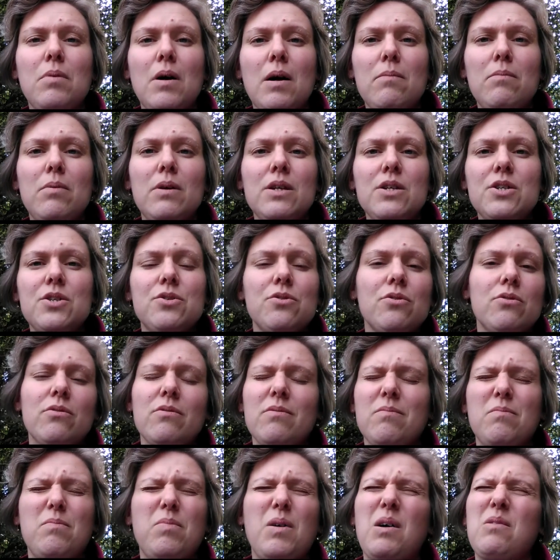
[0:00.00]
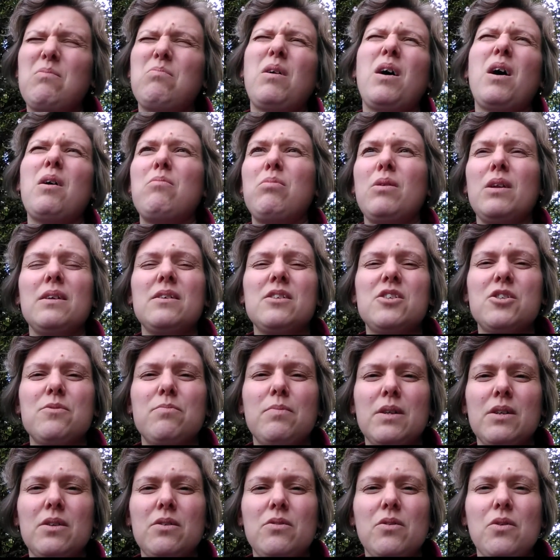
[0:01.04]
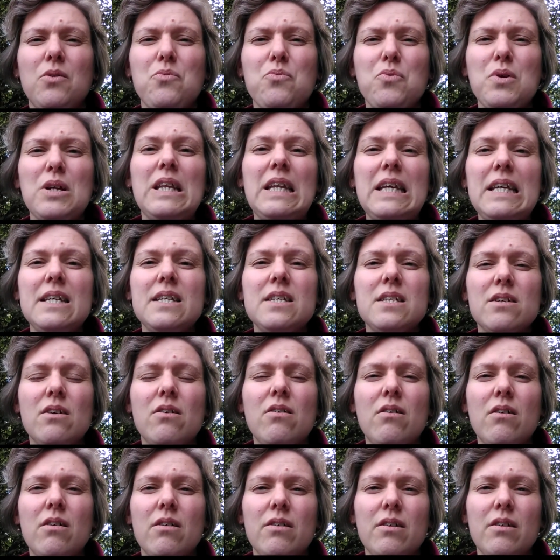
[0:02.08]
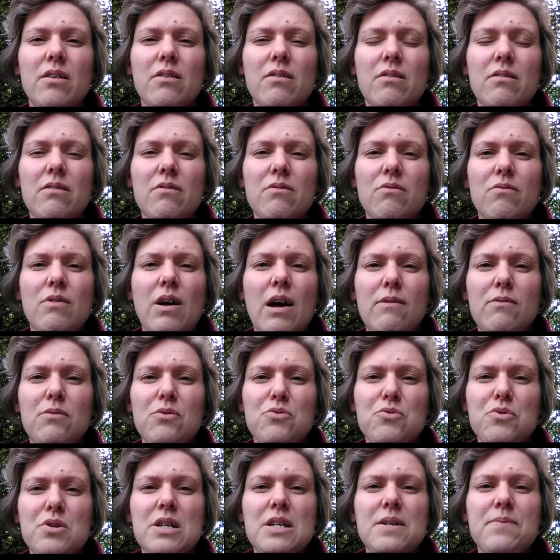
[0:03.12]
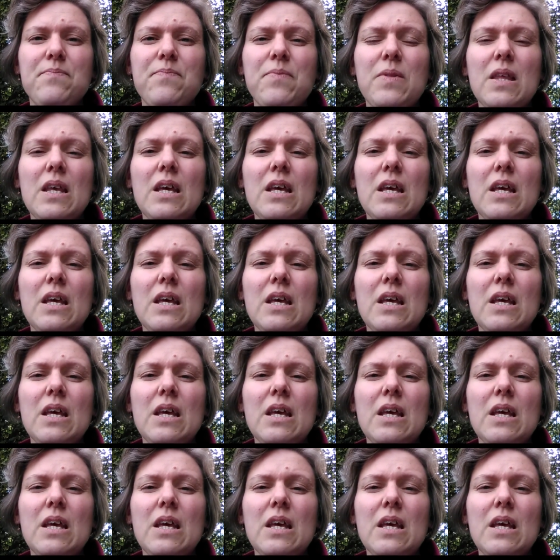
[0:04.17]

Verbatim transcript: published or published, but you know, released on Ravelry.